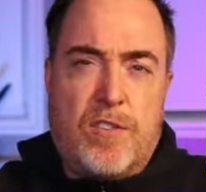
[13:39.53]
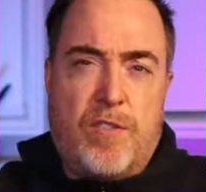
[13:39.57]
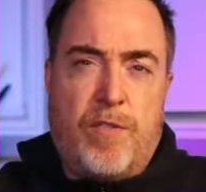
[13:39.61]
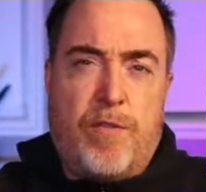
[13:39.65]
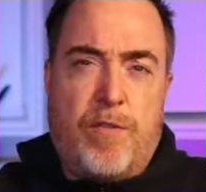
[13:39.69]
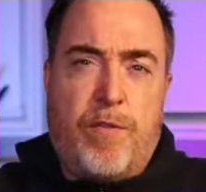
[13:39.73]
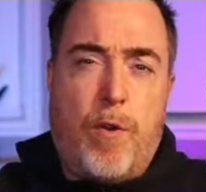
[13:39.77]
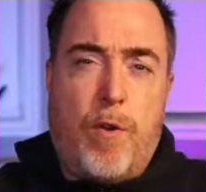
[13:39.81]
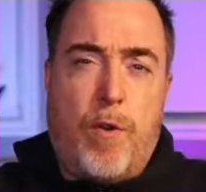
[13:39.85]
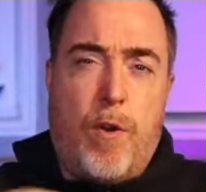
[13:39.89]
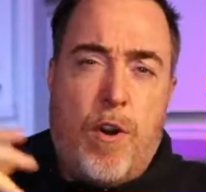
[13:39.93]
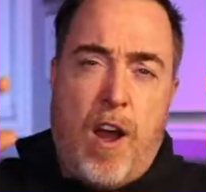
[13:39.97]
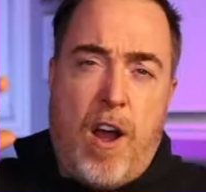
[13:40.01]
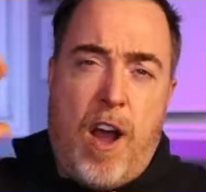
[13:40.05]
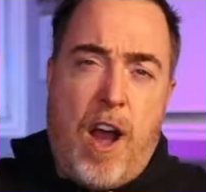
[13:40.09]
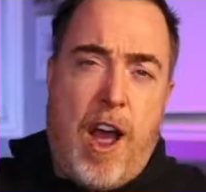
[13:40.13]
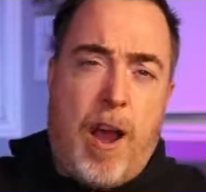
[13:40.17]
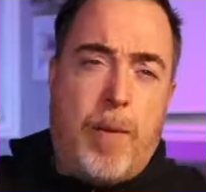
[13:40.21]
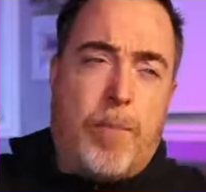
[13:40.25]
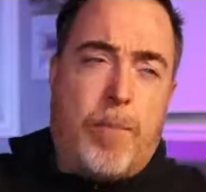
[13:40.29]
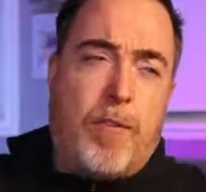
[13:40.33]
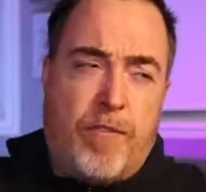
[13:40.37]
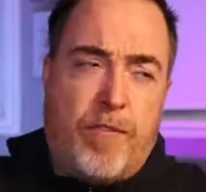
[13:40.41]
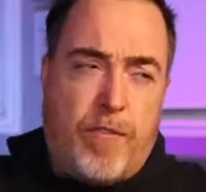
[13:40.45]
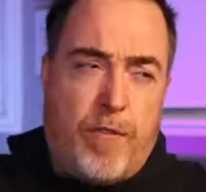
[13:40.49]
for
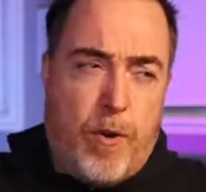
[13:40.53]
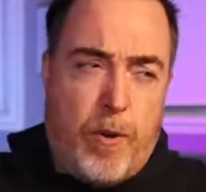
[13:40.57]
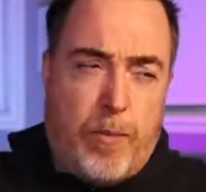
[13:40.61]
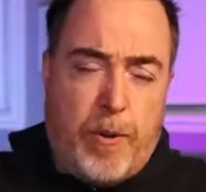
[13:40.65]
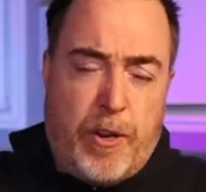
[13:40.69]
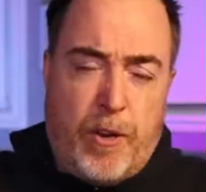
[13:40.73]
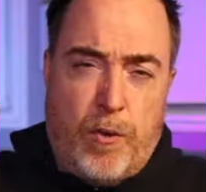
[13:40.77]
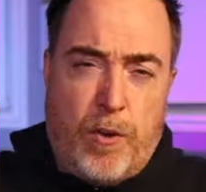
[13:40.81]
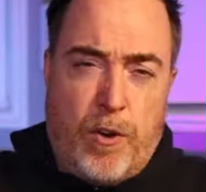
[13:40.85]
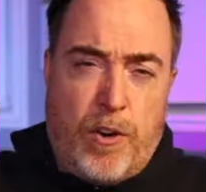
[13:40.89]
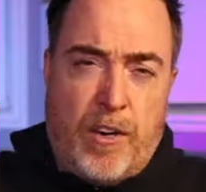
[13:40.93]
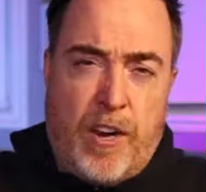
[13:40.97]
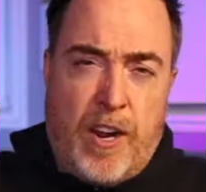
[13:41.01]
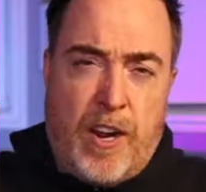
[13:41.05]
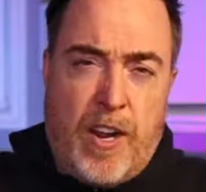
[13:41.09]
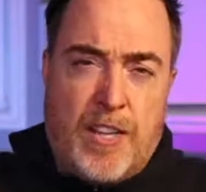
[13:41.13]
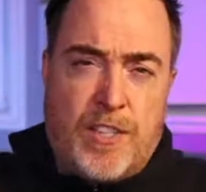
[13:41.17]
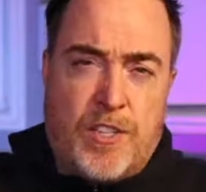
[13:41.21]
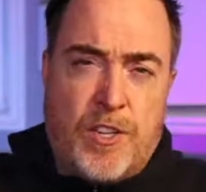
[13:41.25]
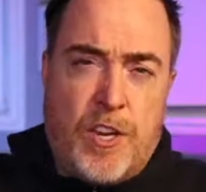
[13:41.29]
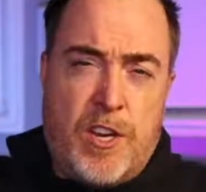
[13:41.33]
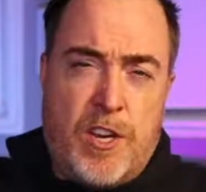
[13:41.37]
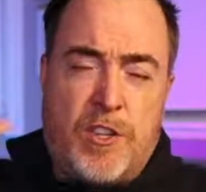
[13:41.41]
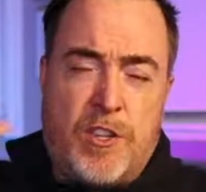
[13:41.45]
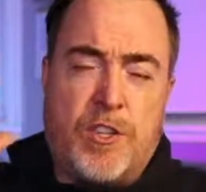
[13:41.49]
high-performing
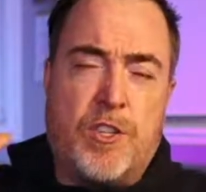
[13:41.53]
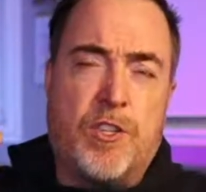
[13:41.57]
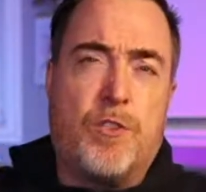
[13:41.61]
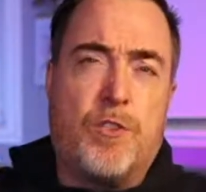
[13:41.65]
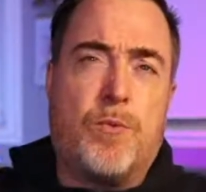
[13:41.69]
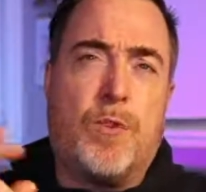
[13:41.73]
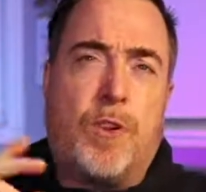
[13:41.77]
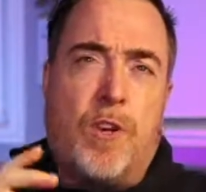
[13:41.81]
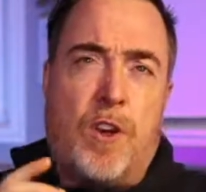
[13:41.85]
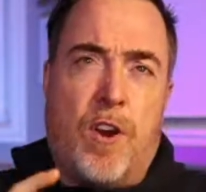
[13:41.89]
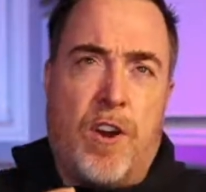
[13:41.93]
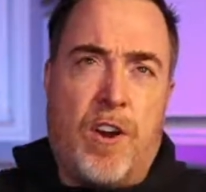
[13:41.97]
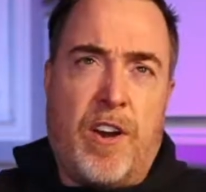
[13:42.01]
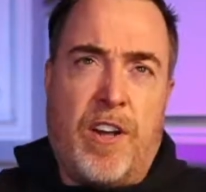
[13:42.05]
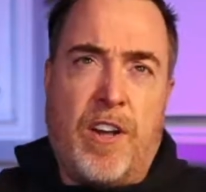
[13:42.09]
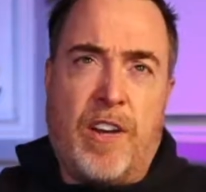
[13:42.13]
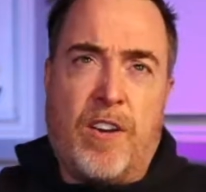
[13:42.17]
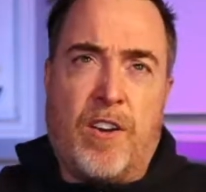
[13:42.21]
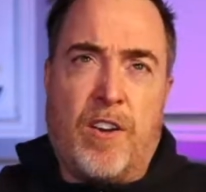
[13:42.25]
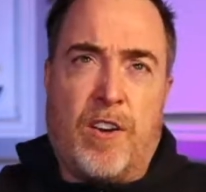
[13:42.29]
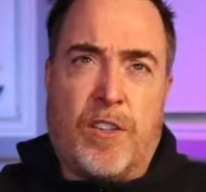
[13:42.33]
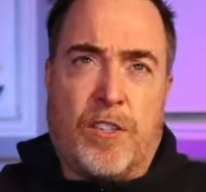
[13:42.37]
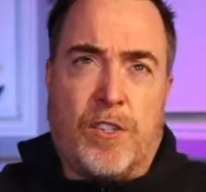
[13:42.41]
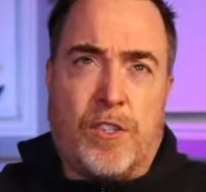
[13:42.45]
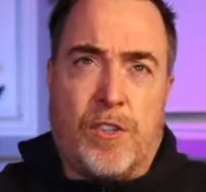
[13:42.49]
organizations regarding
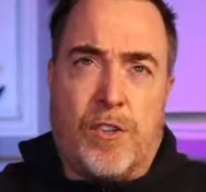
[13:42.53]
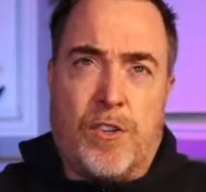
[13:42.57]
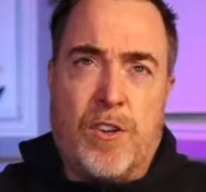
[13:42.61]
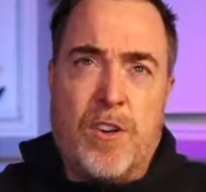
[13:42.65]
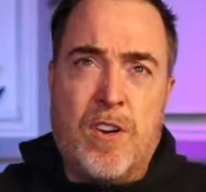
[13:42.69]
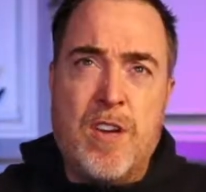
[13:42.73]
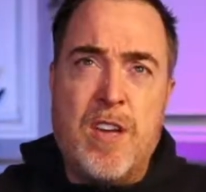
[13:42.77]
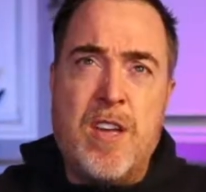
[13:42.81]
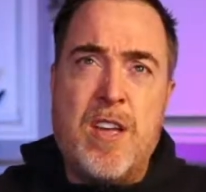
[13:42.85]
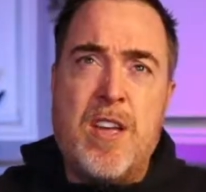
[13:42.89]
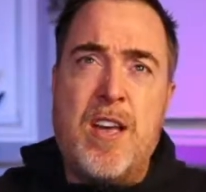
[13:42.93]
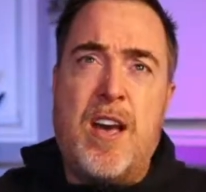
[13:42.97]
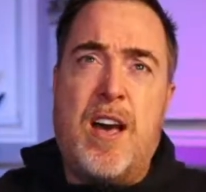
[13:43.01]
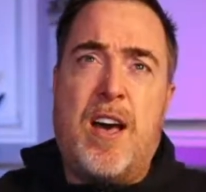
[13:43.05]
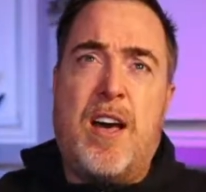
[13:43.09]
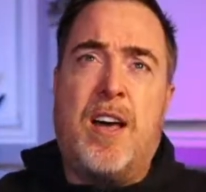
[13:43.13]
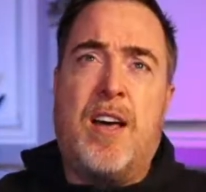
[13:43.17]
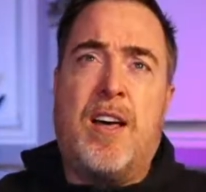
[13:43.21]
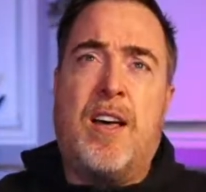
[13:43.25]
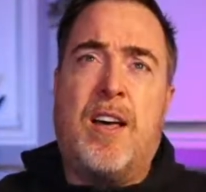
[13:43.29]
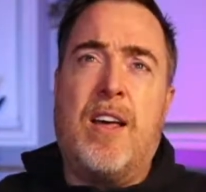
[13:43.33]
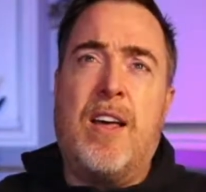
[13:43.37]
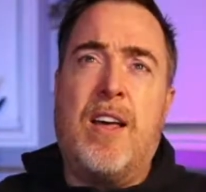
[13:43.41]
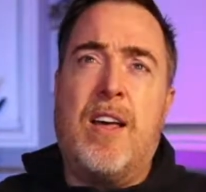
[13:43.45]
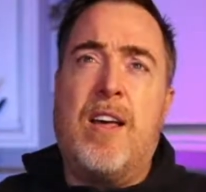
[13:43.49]
culture,
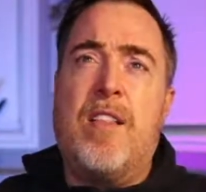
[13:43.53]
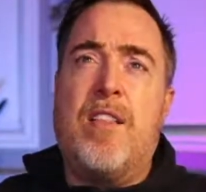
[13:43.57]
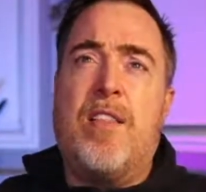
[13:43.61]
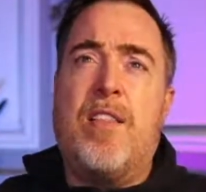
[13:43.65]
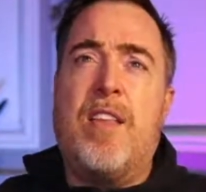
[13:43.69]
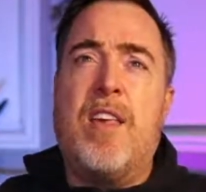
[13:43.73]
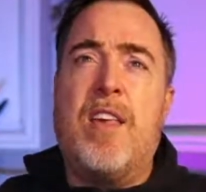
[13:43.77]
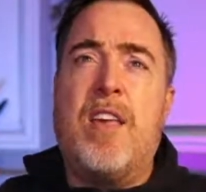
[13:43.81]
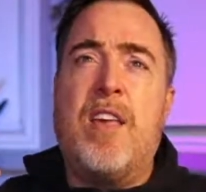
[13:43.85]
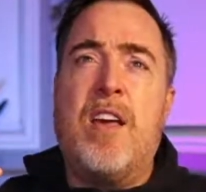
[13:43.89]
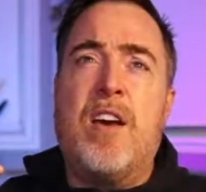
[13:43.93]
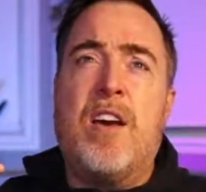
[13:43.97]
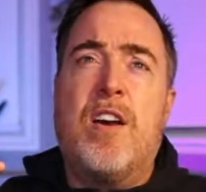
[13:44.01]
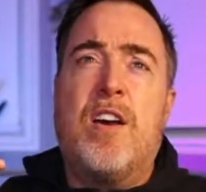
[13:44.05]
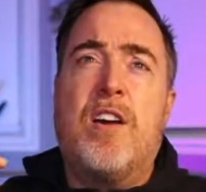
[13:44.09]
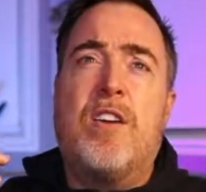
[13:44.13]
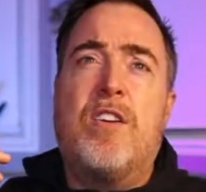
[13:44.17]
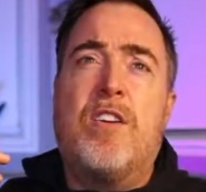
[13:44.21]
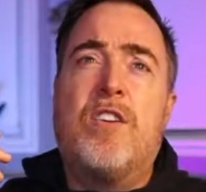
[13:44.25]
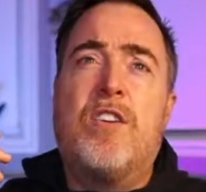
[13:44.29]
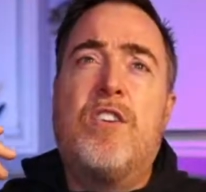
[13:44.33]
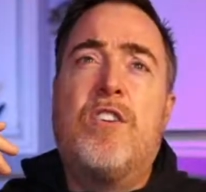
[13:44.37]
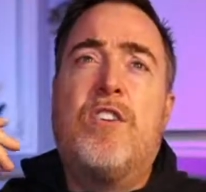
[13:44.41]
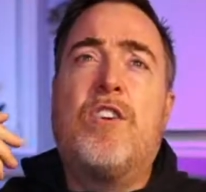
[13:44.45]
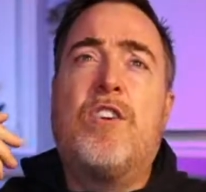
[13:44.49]
the
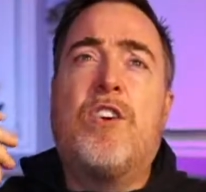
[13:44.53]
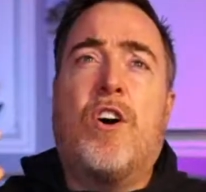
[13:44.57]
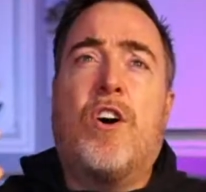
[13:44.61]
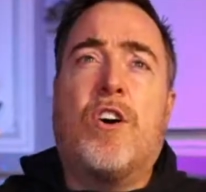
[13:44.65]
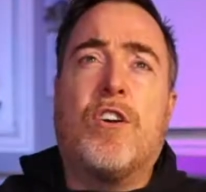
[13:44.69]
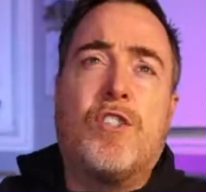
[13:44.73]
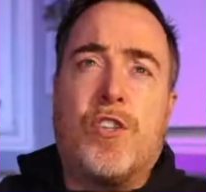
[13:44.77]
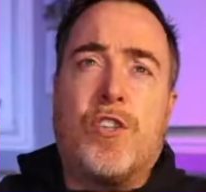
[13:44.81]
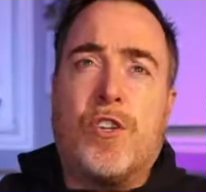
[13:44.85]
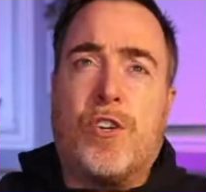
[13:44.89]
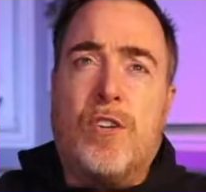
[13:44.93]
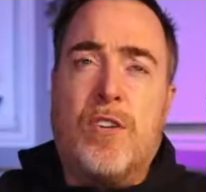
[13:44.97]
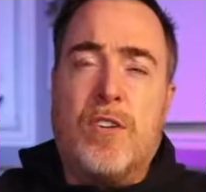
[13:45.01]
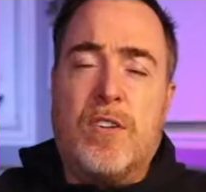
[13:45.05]
culture,